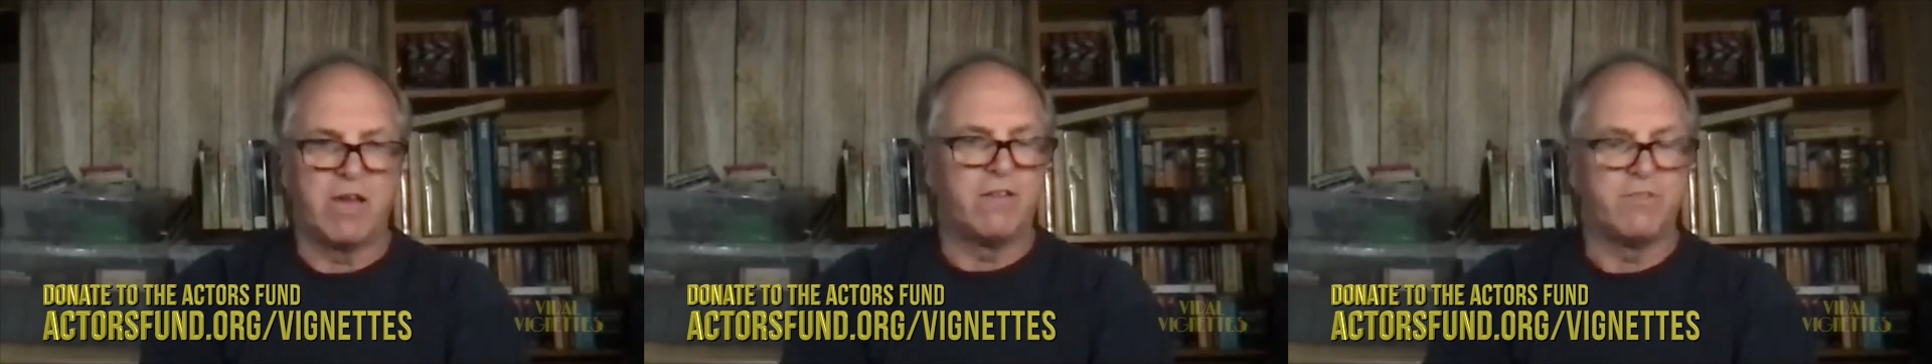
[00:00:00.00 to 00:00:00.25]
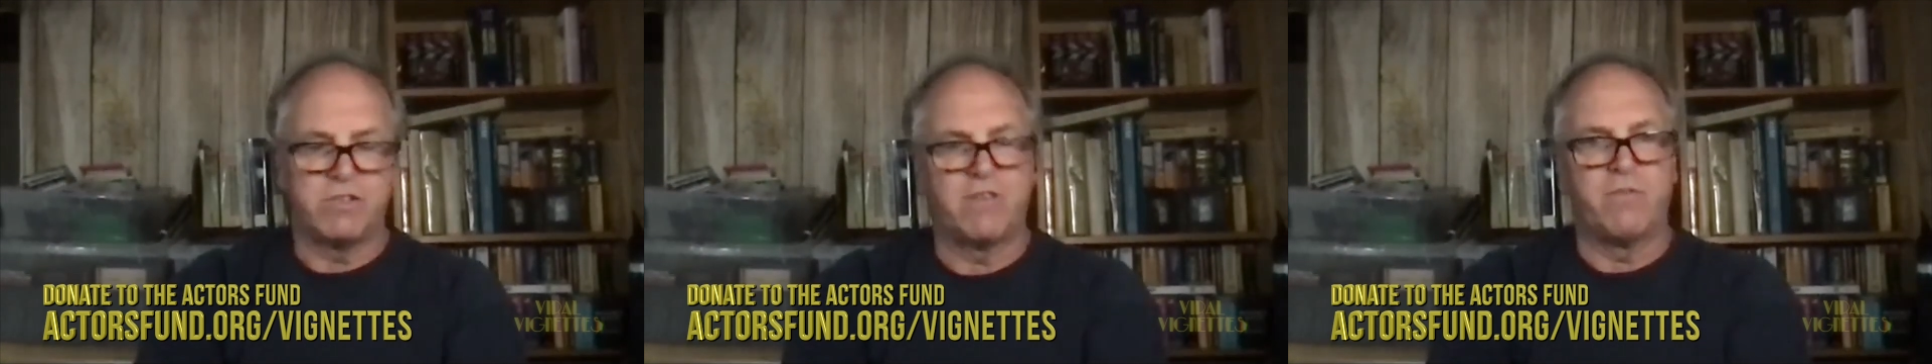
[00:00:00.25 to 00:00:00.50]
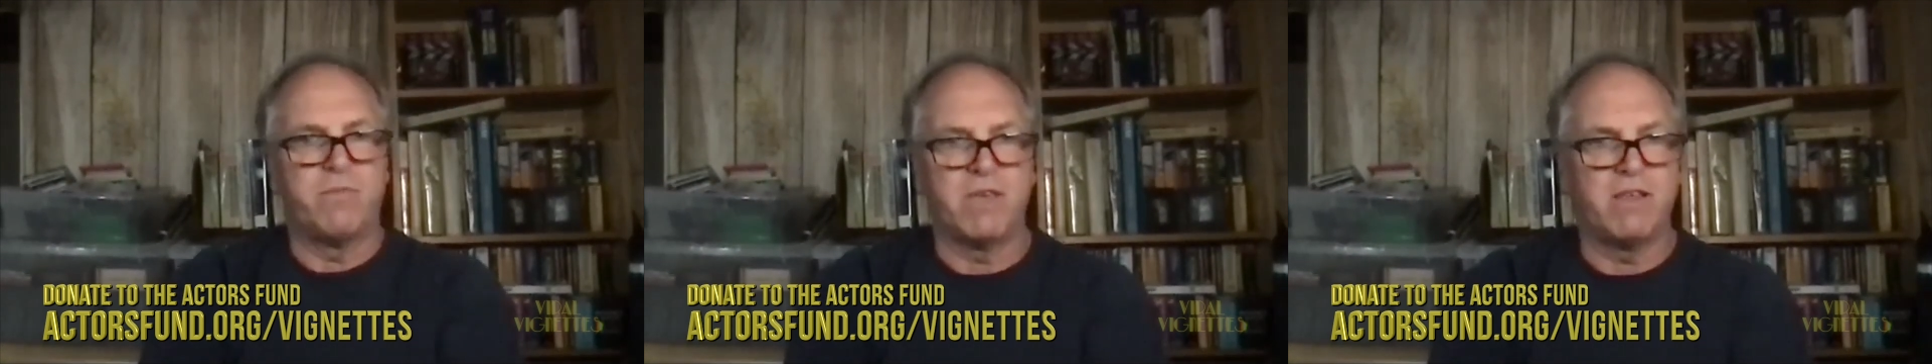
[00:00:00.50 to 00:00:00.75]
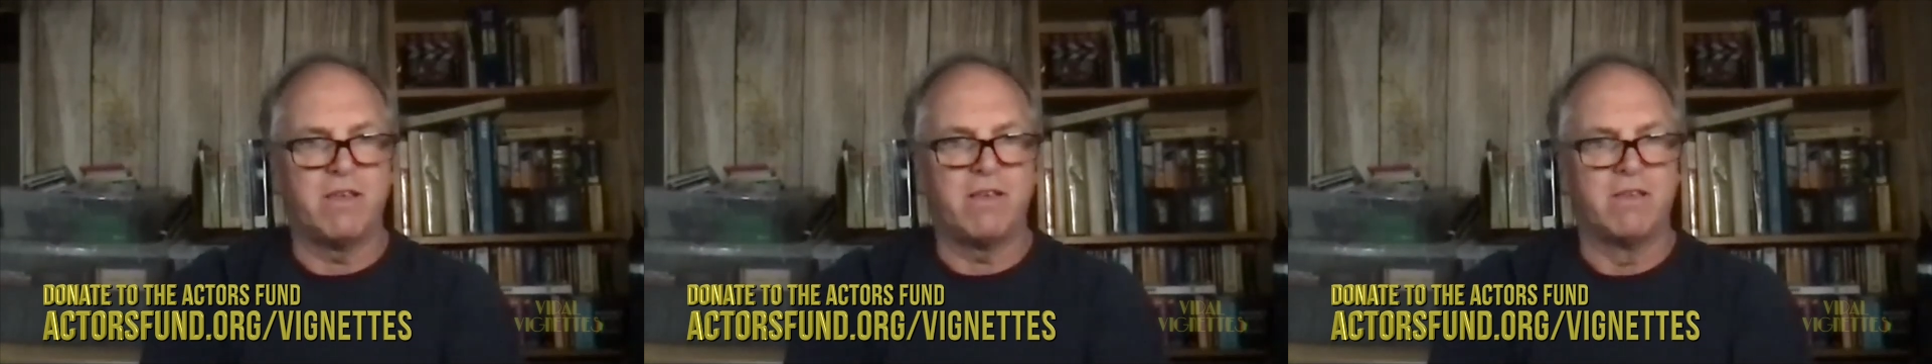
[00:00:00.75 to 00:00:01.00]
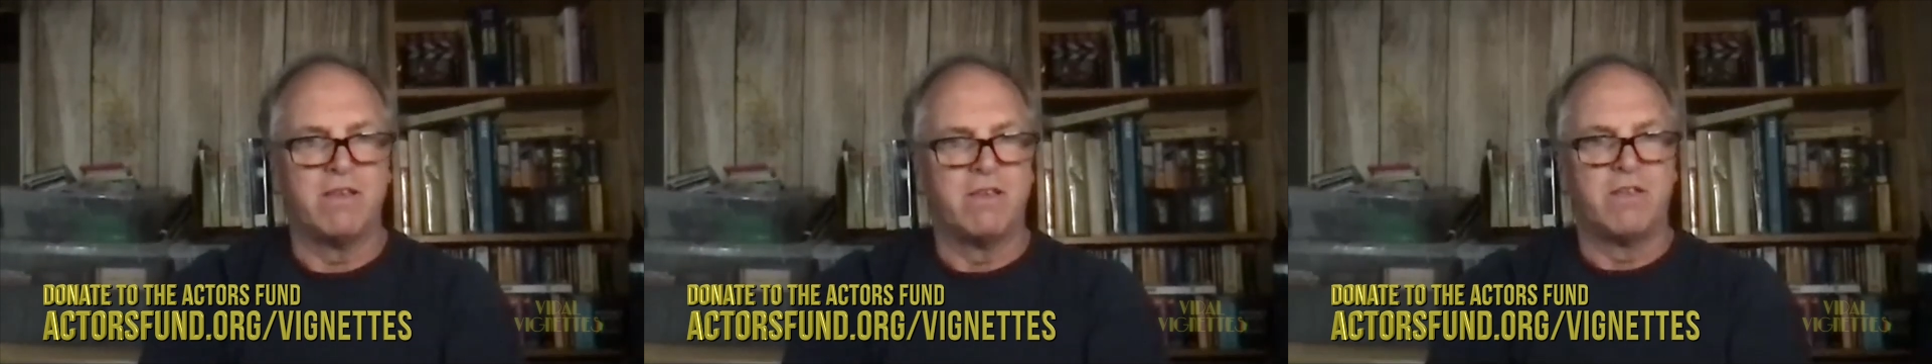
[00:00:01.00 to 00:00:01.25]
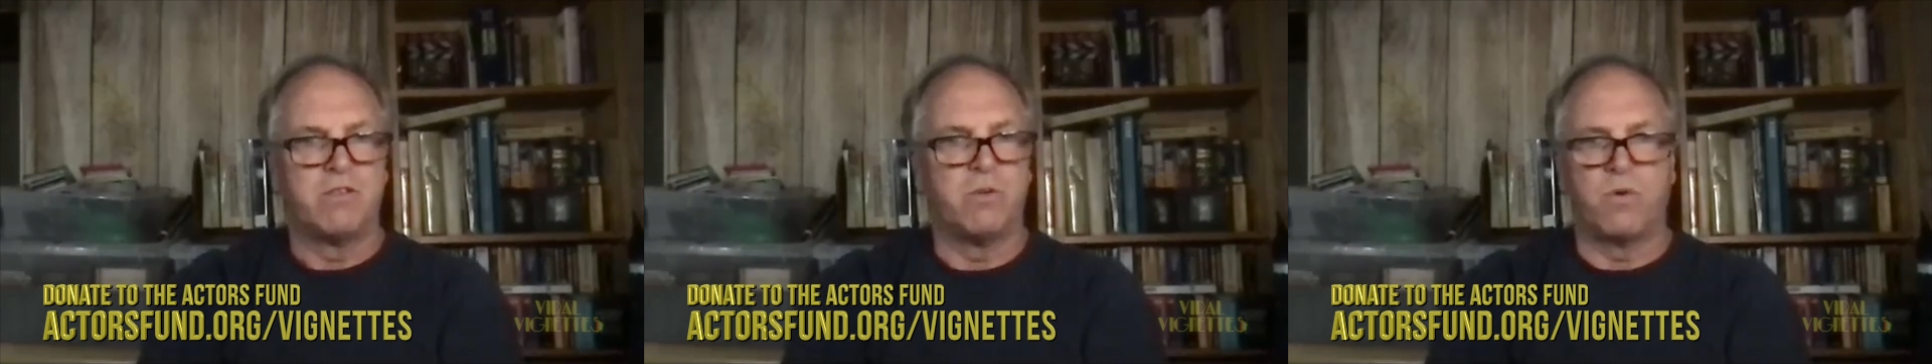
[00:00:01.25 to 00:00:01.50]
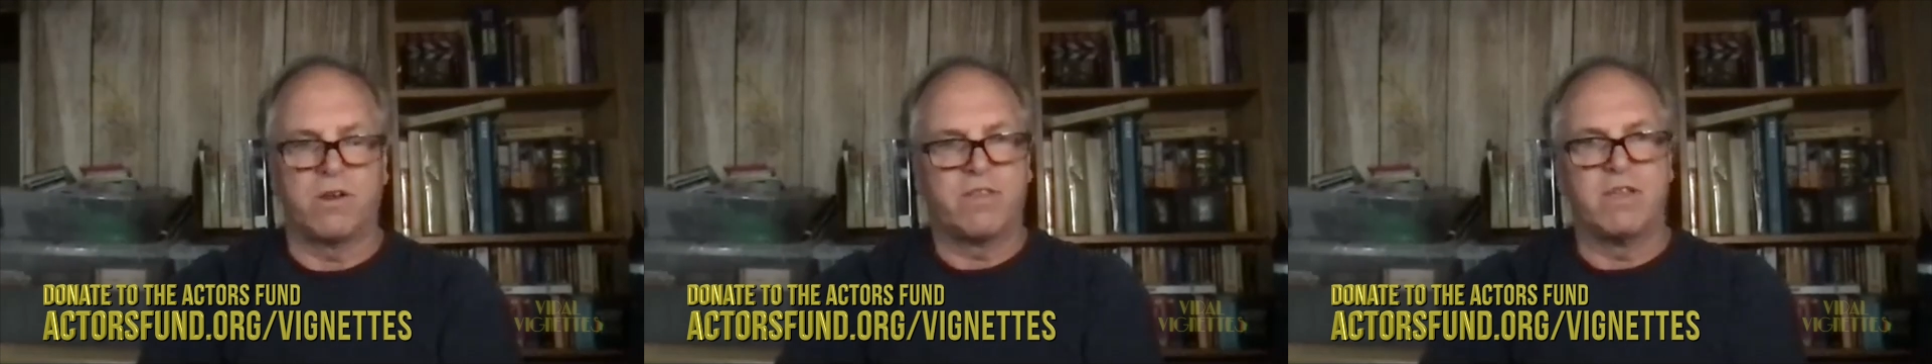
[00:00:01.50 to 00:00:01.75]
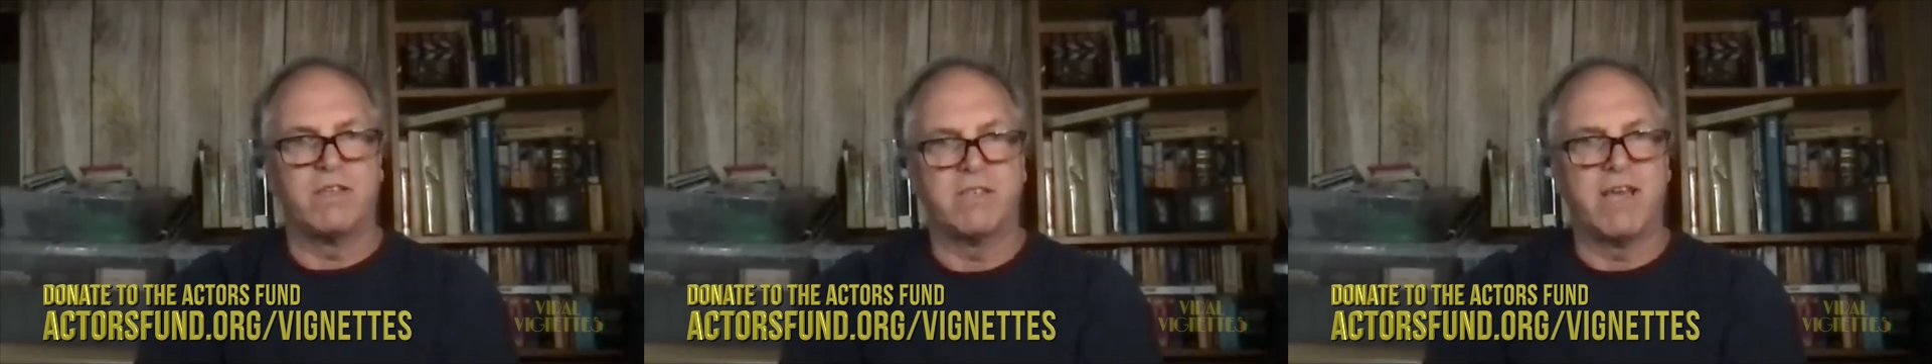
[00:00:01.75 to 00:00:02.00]
just have a meeting to work
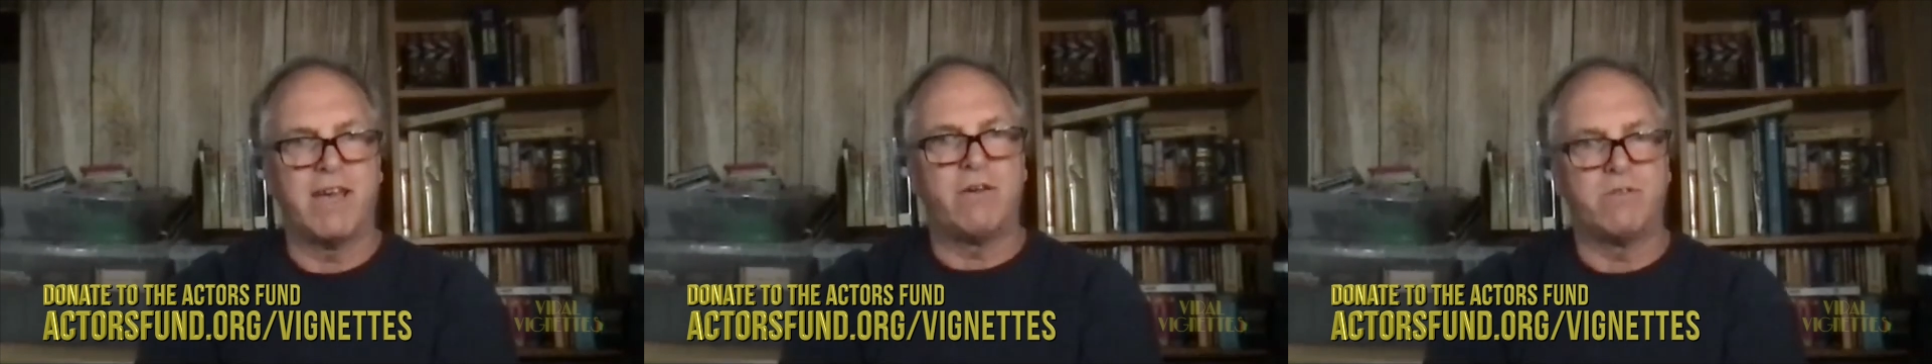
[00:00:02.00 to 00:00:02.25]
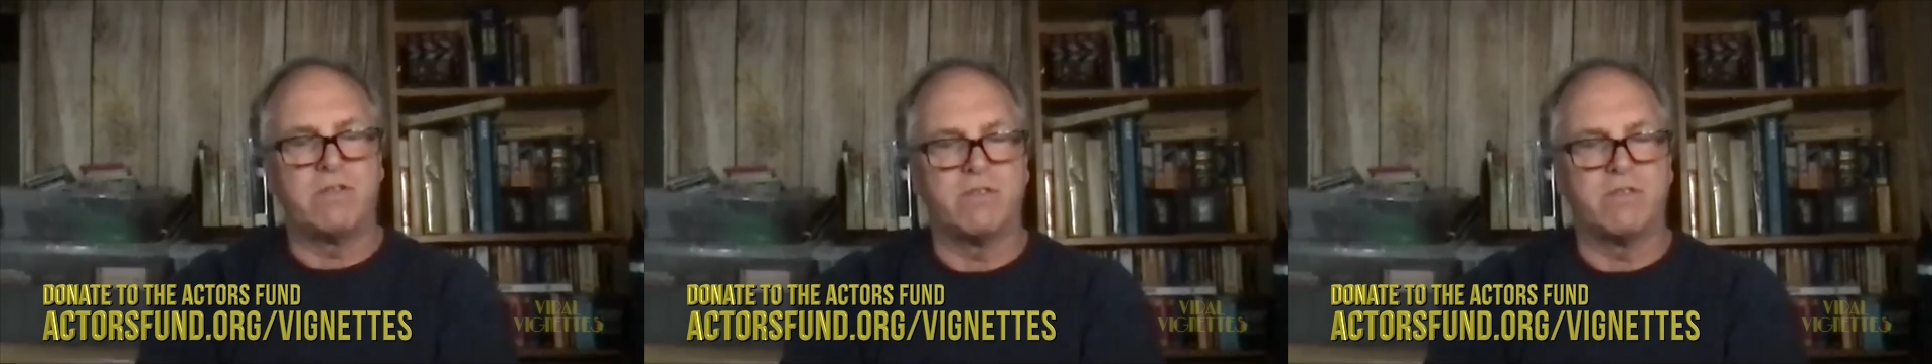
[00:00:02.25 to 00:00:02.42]
things out.